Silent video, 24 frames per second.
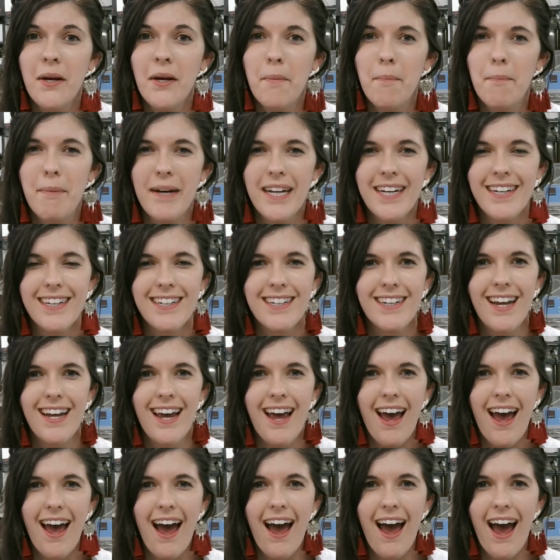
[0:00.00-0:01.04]
but
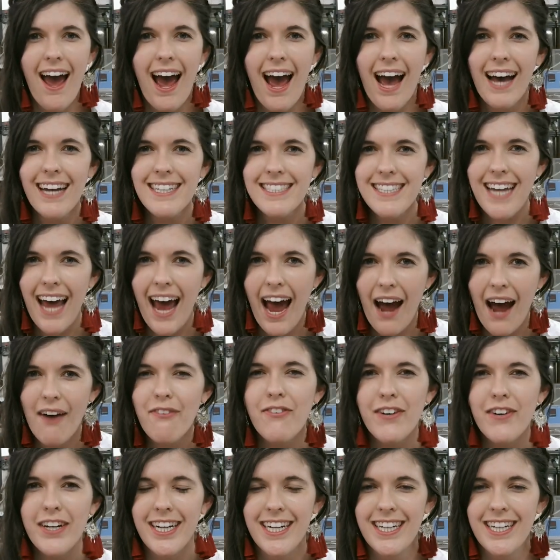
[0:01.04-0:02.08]
as
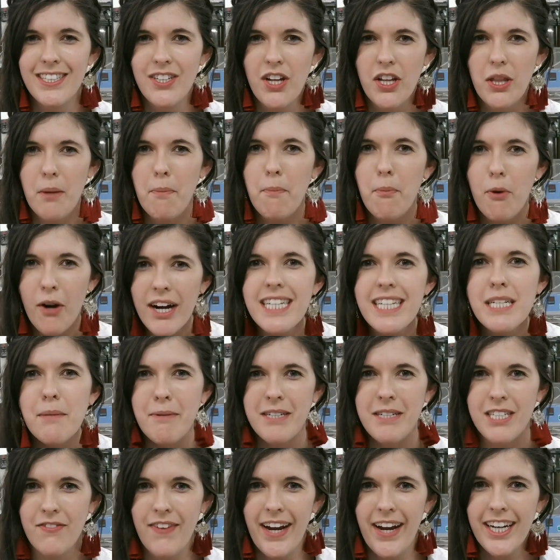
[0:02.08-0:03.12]
Africa is on the
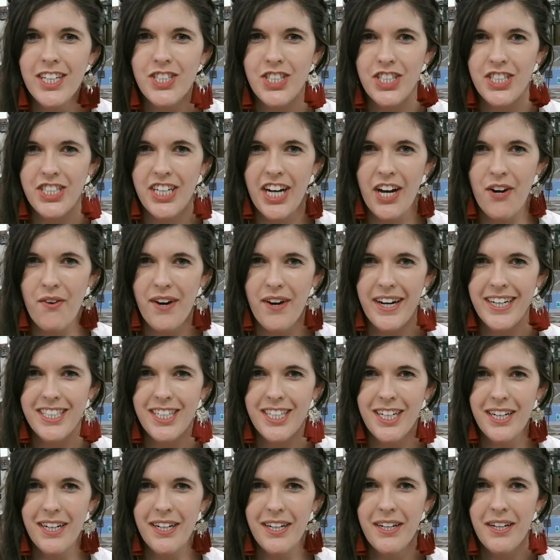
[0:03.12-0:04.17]
precipice of energy
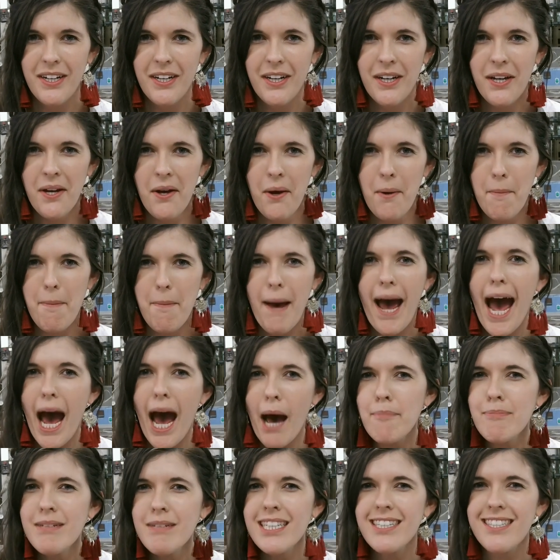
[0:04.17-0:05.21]
generation,
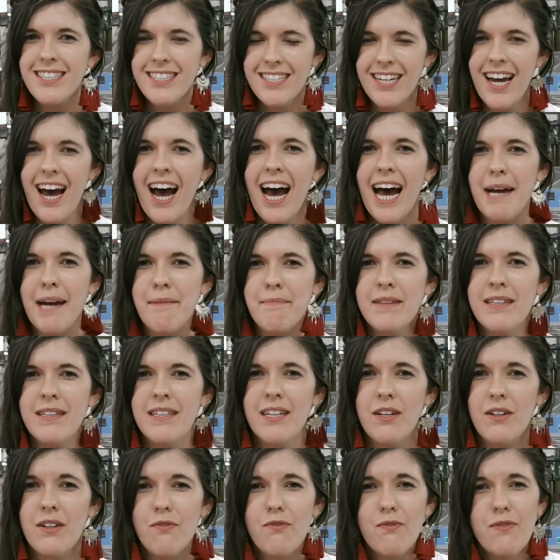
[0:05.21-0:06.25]
perhaps it's time
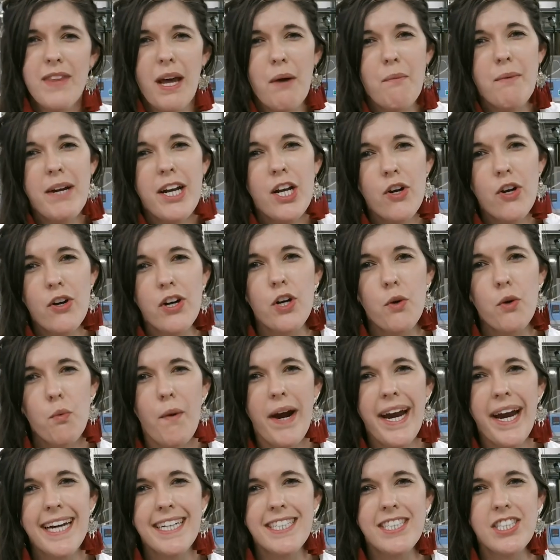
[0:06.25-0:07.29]
that we look at a
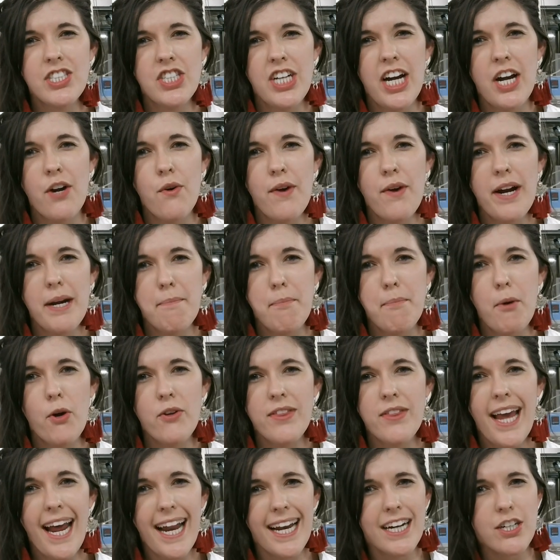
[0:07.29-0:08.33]
way to generate both
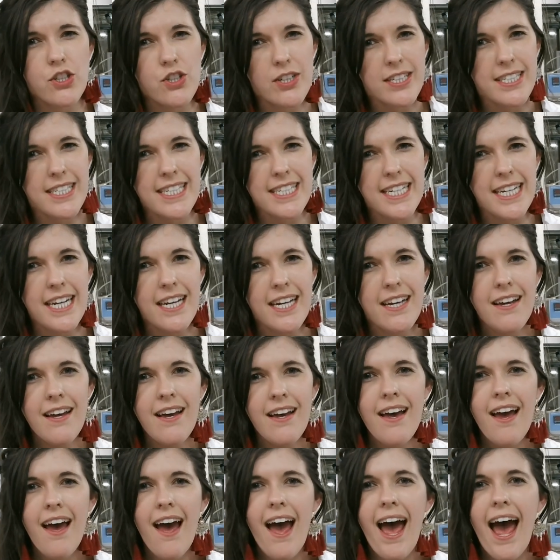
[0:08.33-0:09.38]
electricity
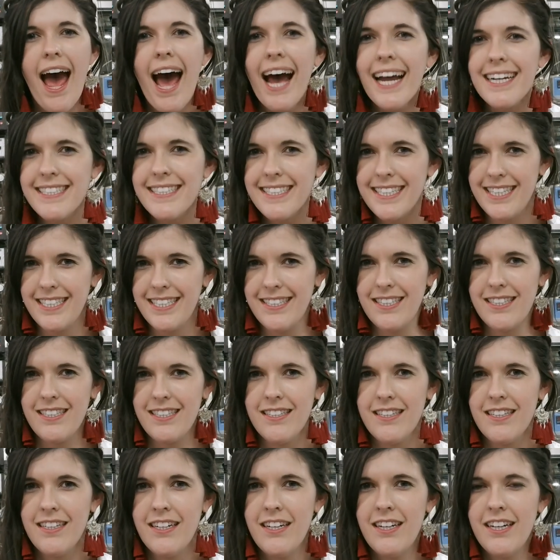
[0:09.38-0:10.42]
and
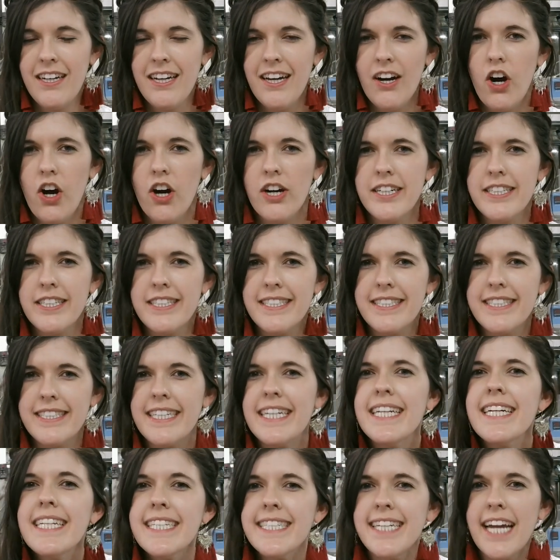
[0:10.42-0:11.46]
diesel on a
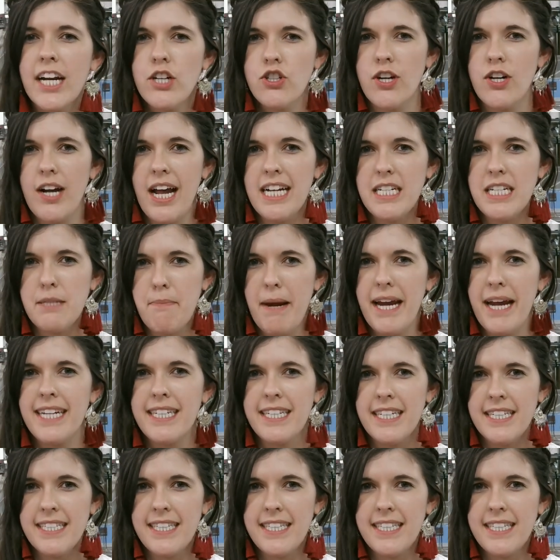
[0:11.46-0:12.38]
decentralized basis